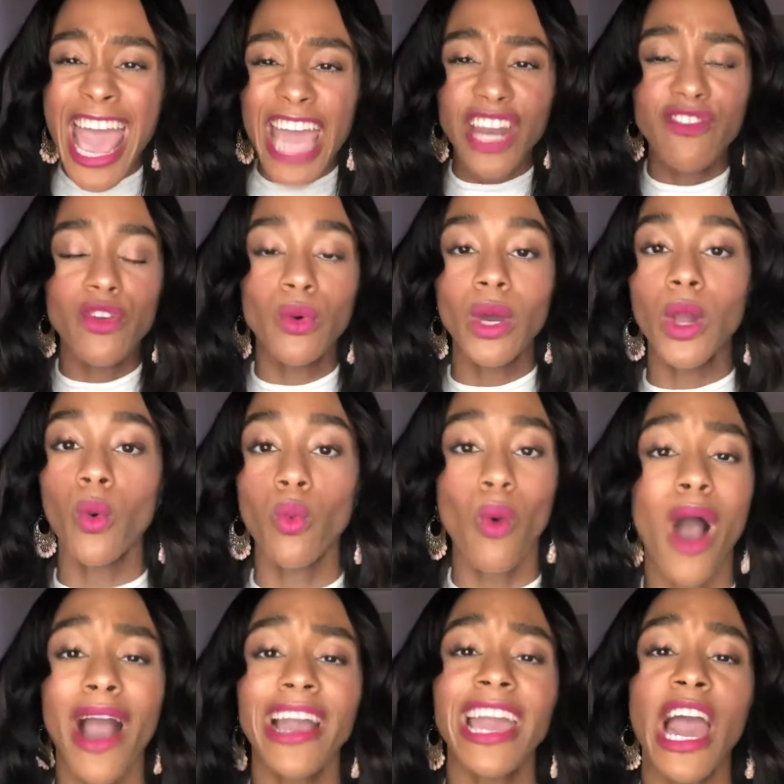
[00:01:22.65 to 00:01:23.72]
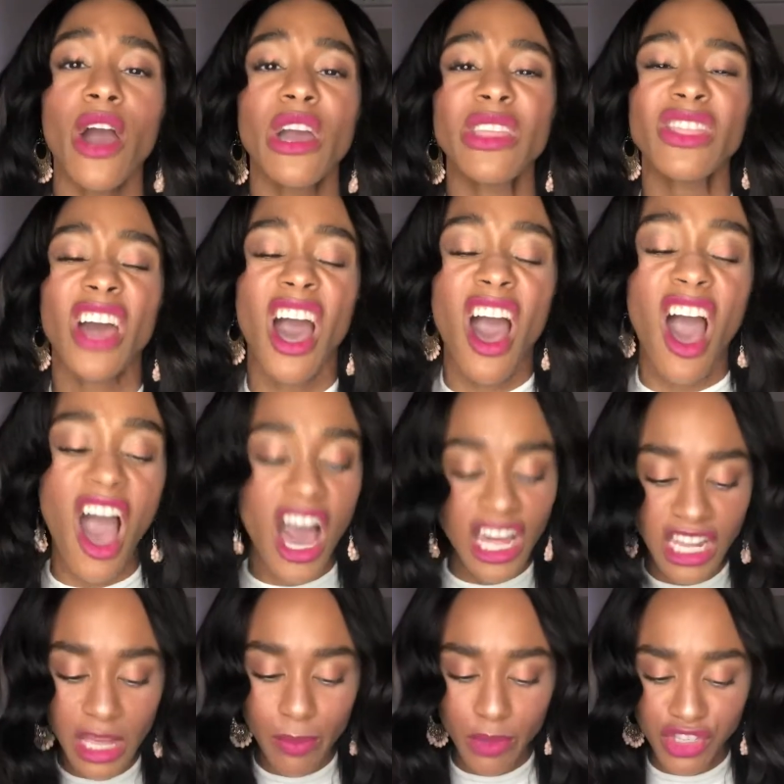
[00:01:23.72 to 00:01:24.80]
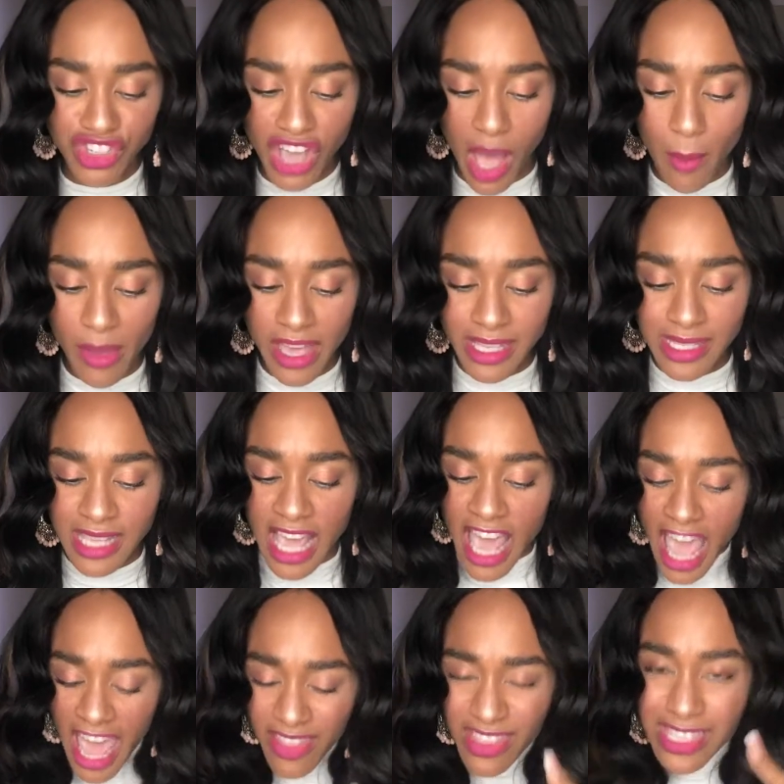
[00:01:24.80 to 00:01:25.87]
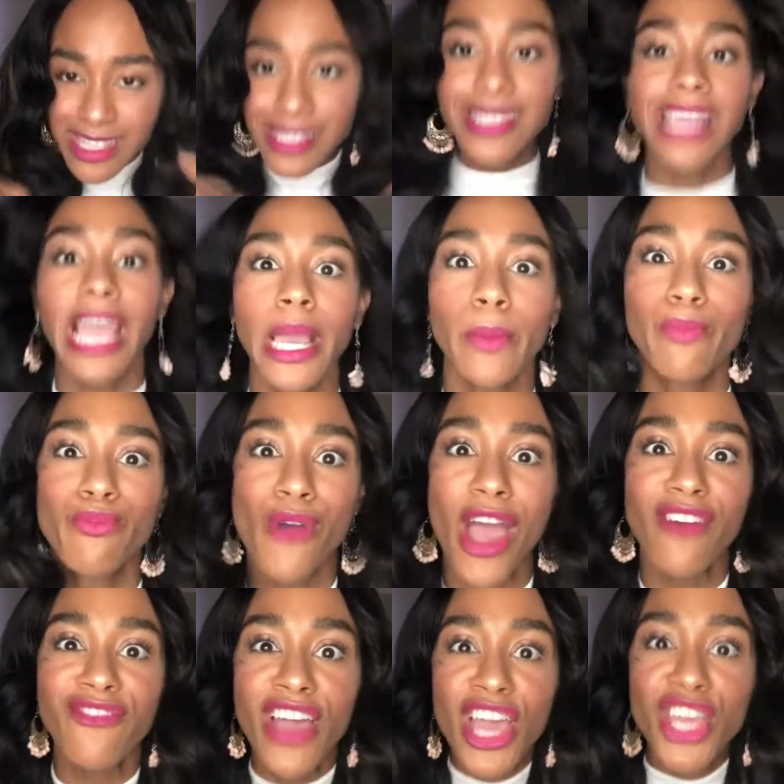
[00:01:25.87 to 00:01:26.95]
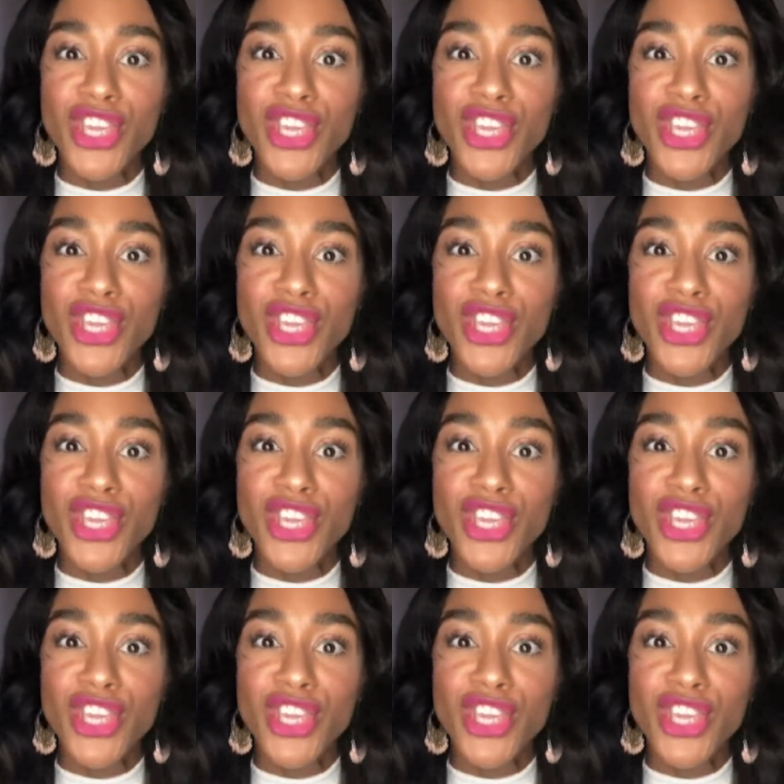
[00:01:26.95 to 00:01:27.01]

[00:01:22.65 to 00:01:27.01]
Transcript: And if you want to walk out in the ugly pajamas and the stank breath,